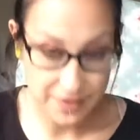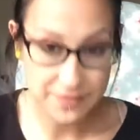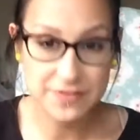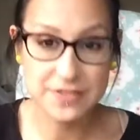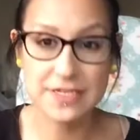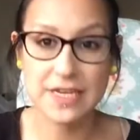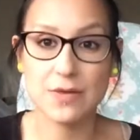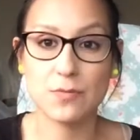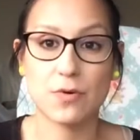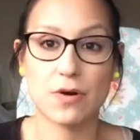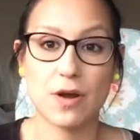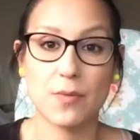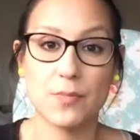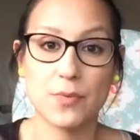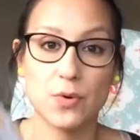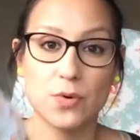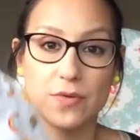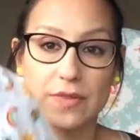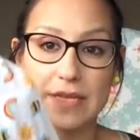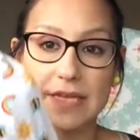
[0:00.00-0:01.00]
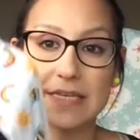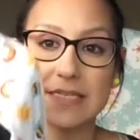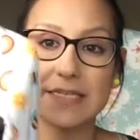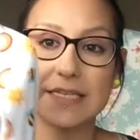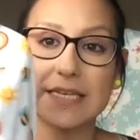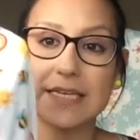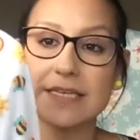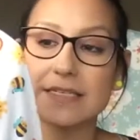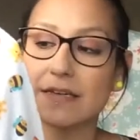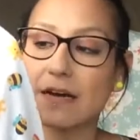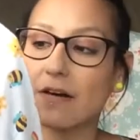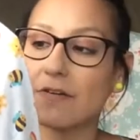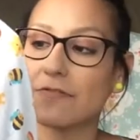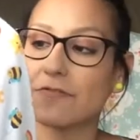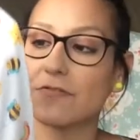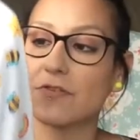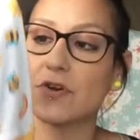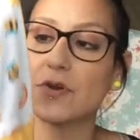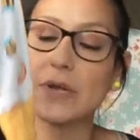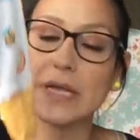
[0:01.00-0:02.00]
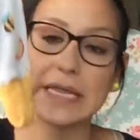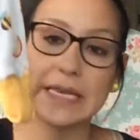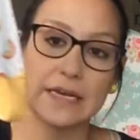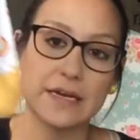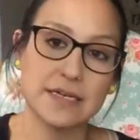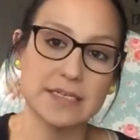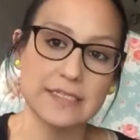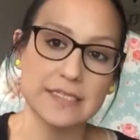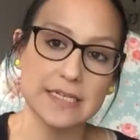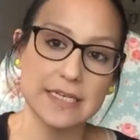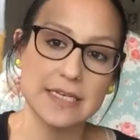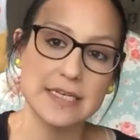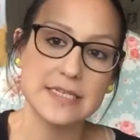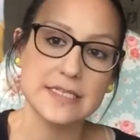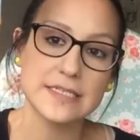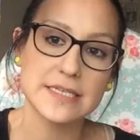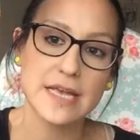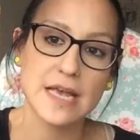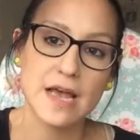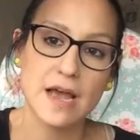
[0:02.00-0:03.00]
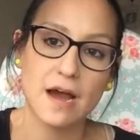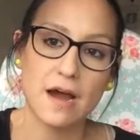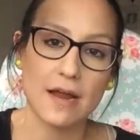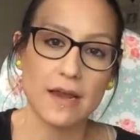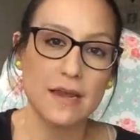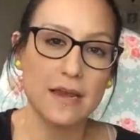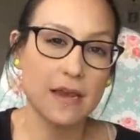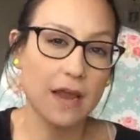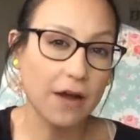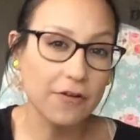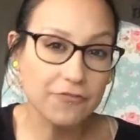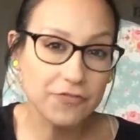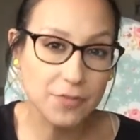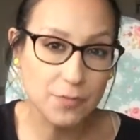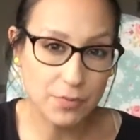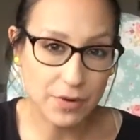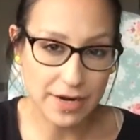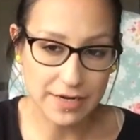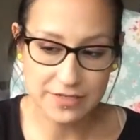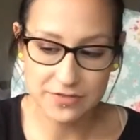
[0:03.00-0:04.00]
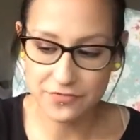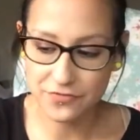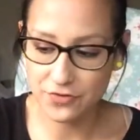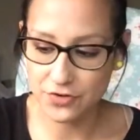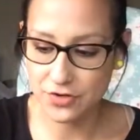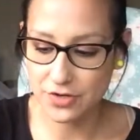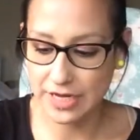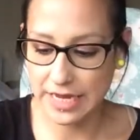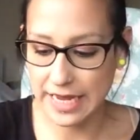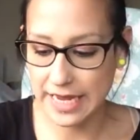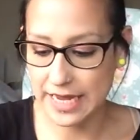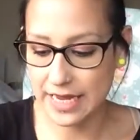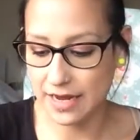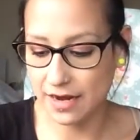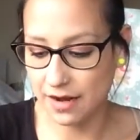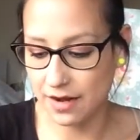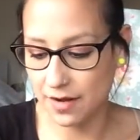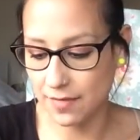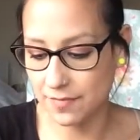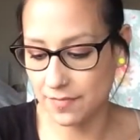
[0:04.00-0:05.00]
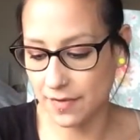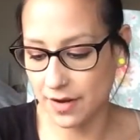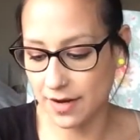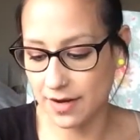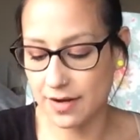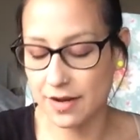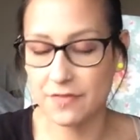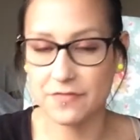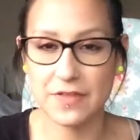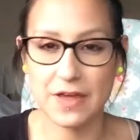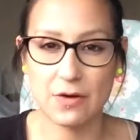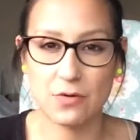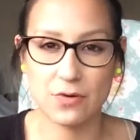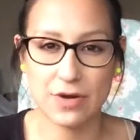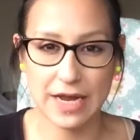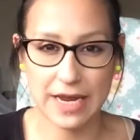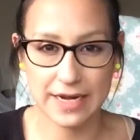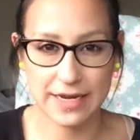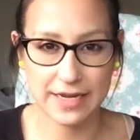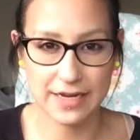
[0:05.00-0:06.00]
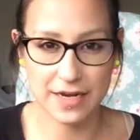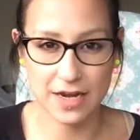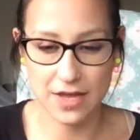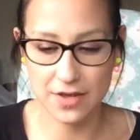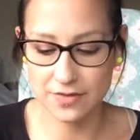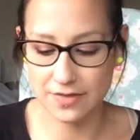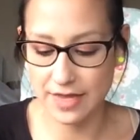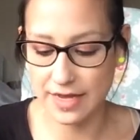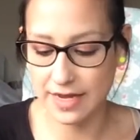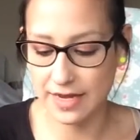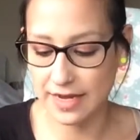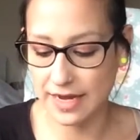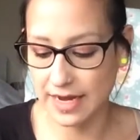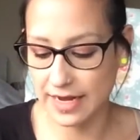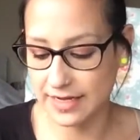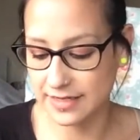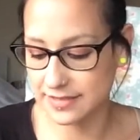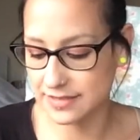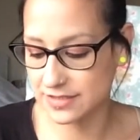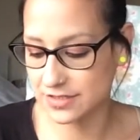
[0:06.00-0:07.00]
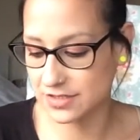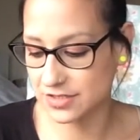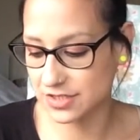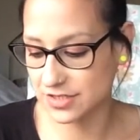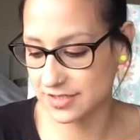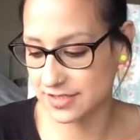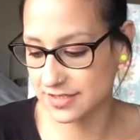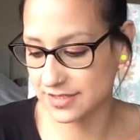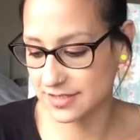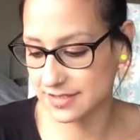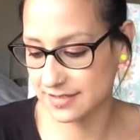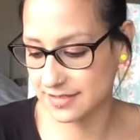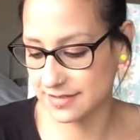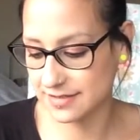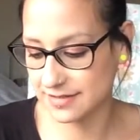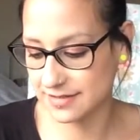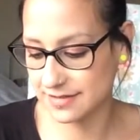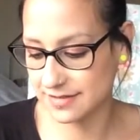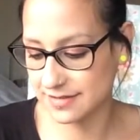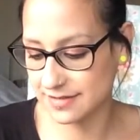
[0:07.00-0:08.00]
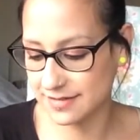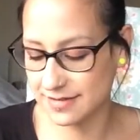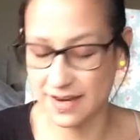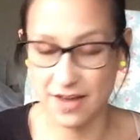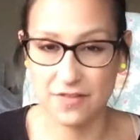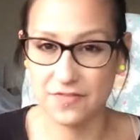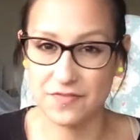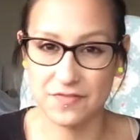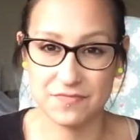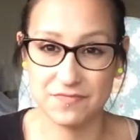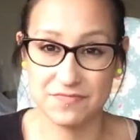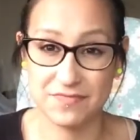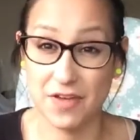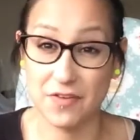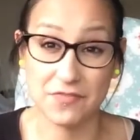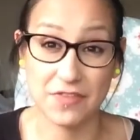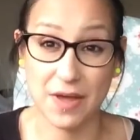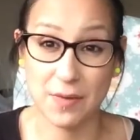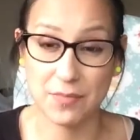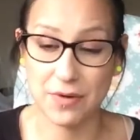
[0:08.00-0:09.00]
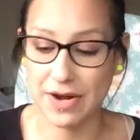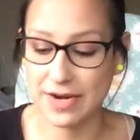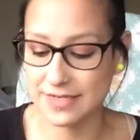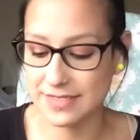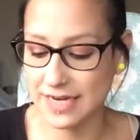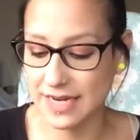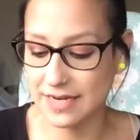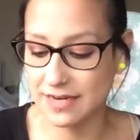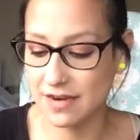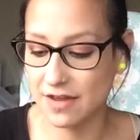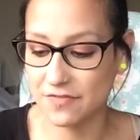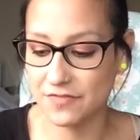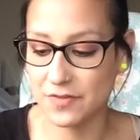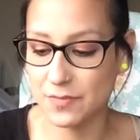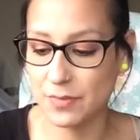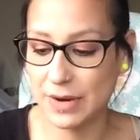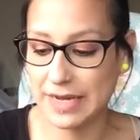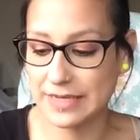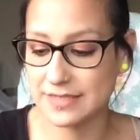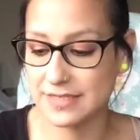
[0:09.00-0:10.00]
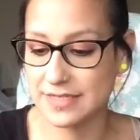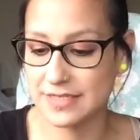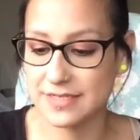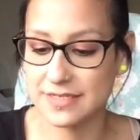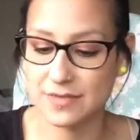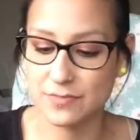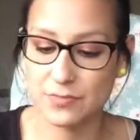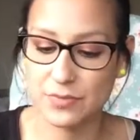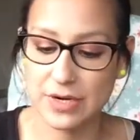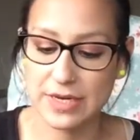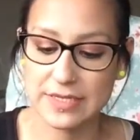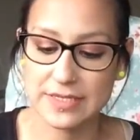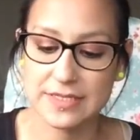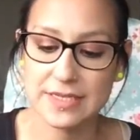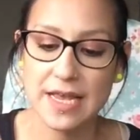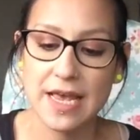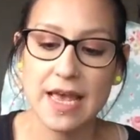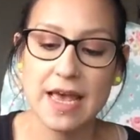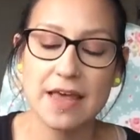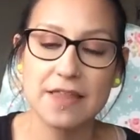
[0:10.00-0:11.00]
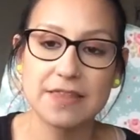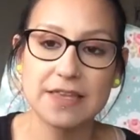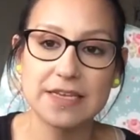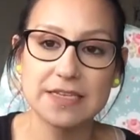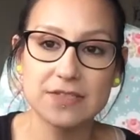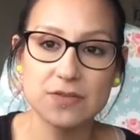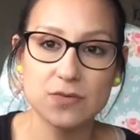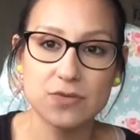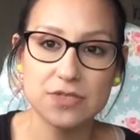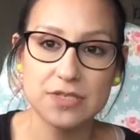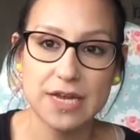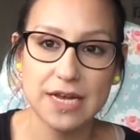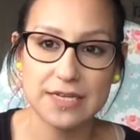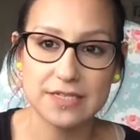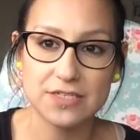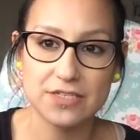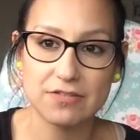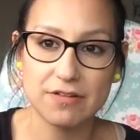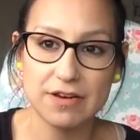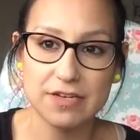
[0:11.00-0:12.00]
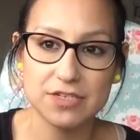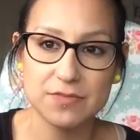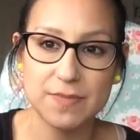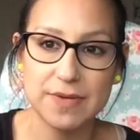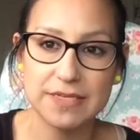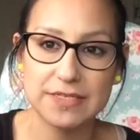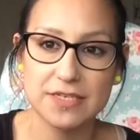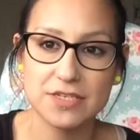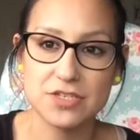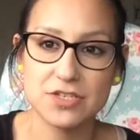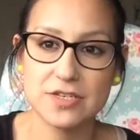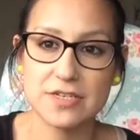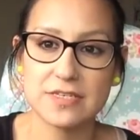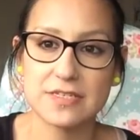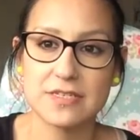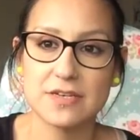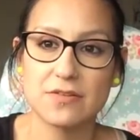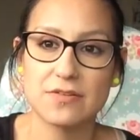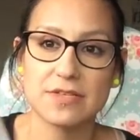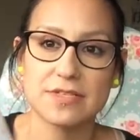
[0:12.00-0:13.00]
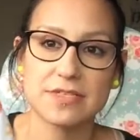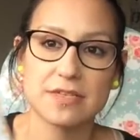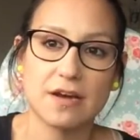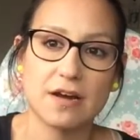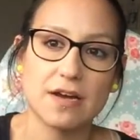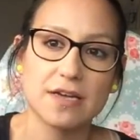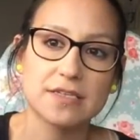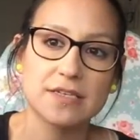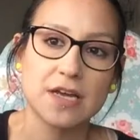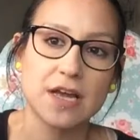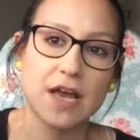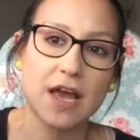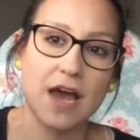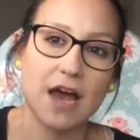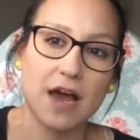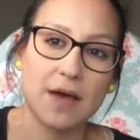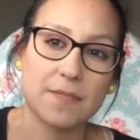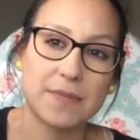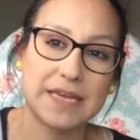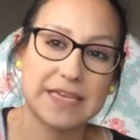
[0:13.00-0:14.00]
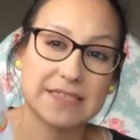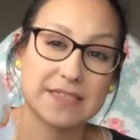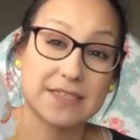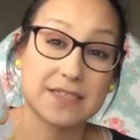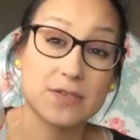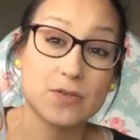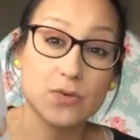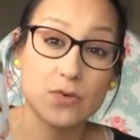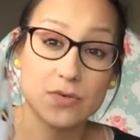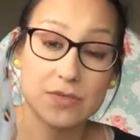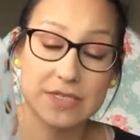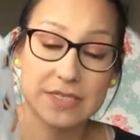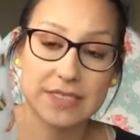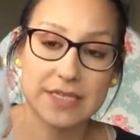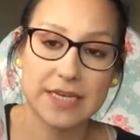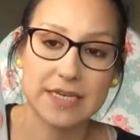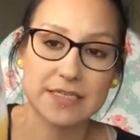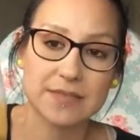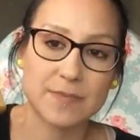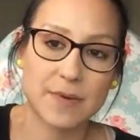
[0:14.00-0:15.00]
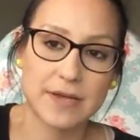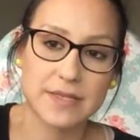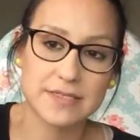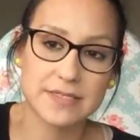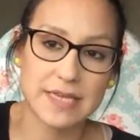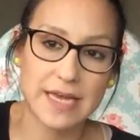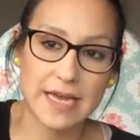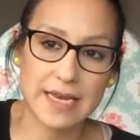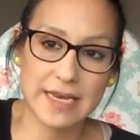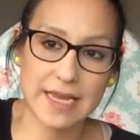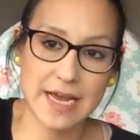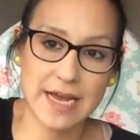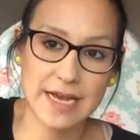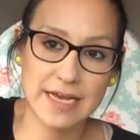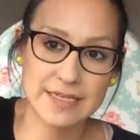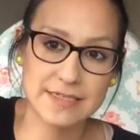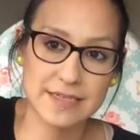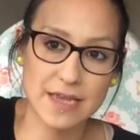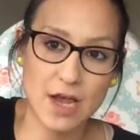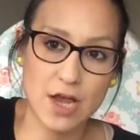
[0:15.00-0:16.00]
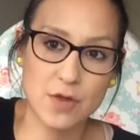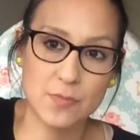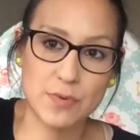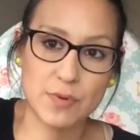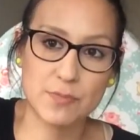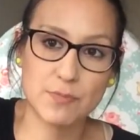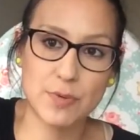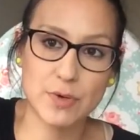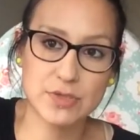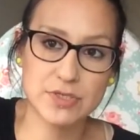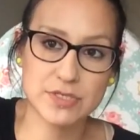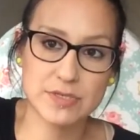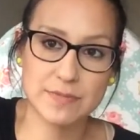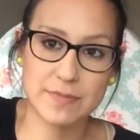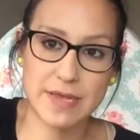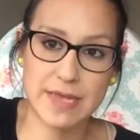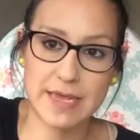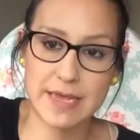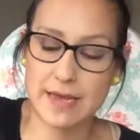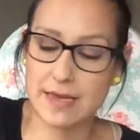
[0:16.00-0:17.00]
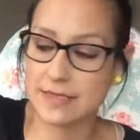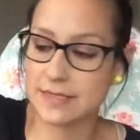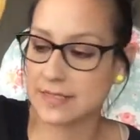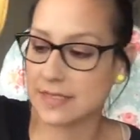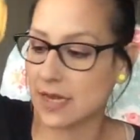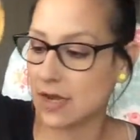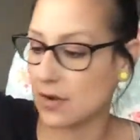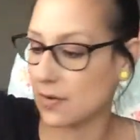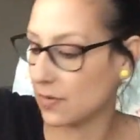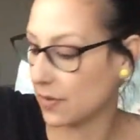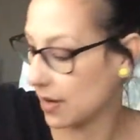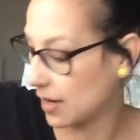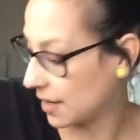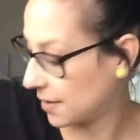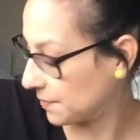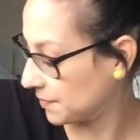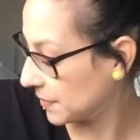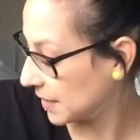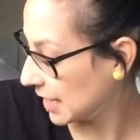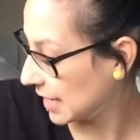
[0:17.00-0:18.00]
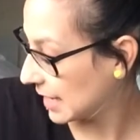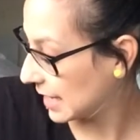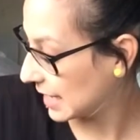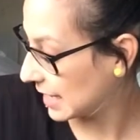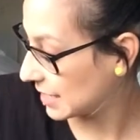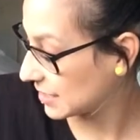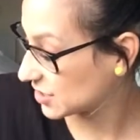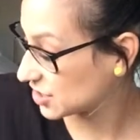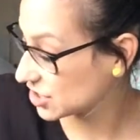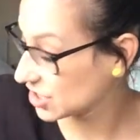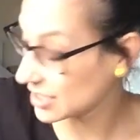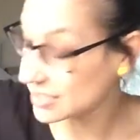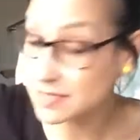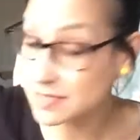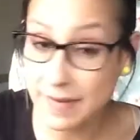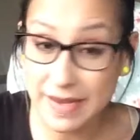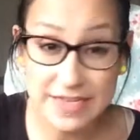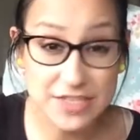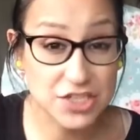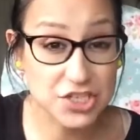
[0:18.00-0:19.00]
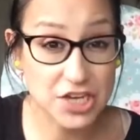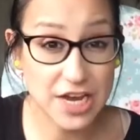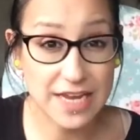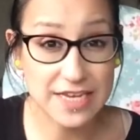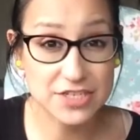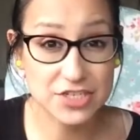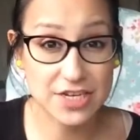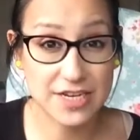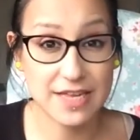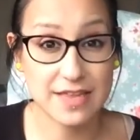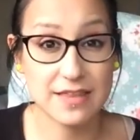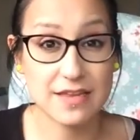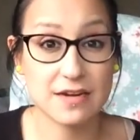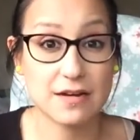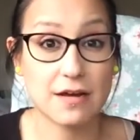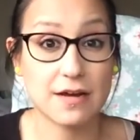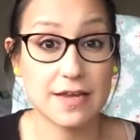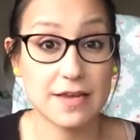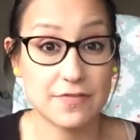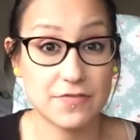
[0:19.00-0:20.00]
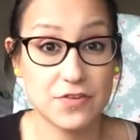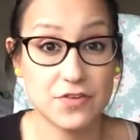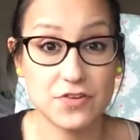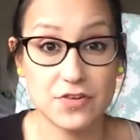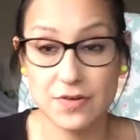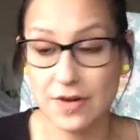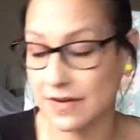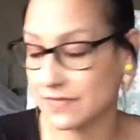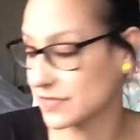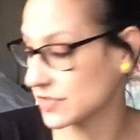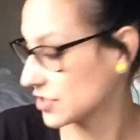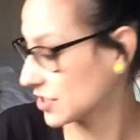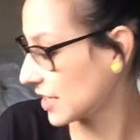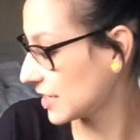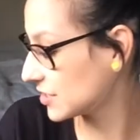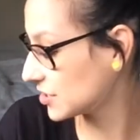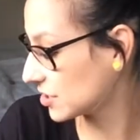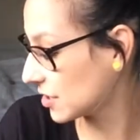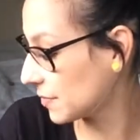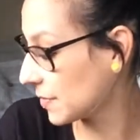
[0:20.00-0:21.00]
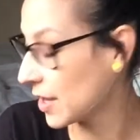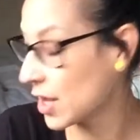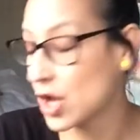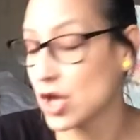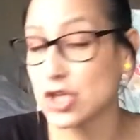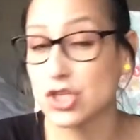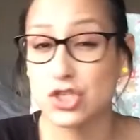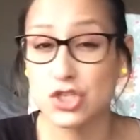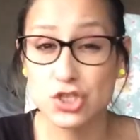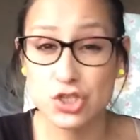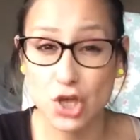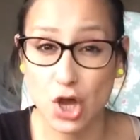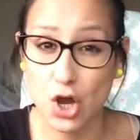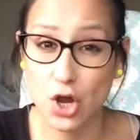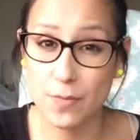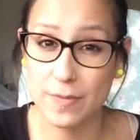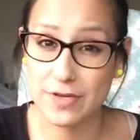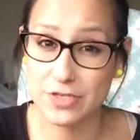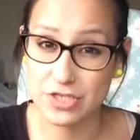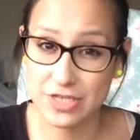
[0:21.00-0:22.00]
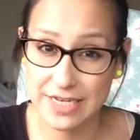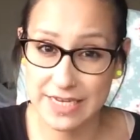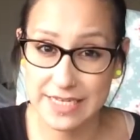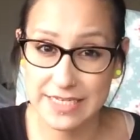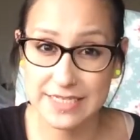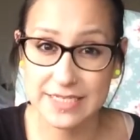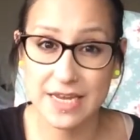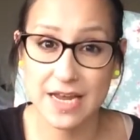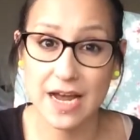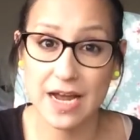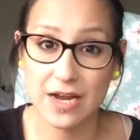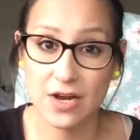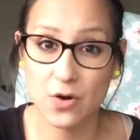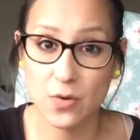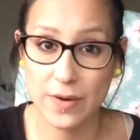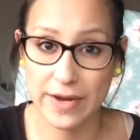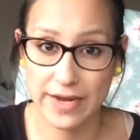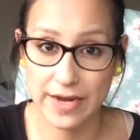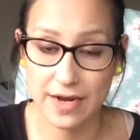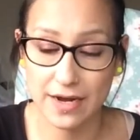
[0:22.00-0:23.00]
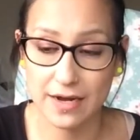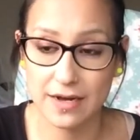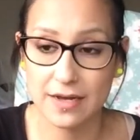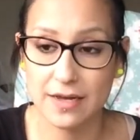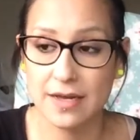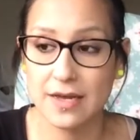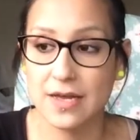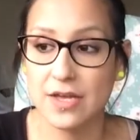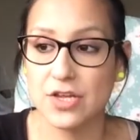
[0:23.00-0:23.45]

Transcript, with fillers: may have seen, where I bought these. These are Frugi nighties. I love the brand Frugi. I love their organic clothing, and just love that brand, and love the patterns and prints. This also has scratch mitts, as you can see on the side, and it's 0 to 6 months, and it has open bottom here, so it just makes changing in the night, if you do have to change them, so much easier and quicker.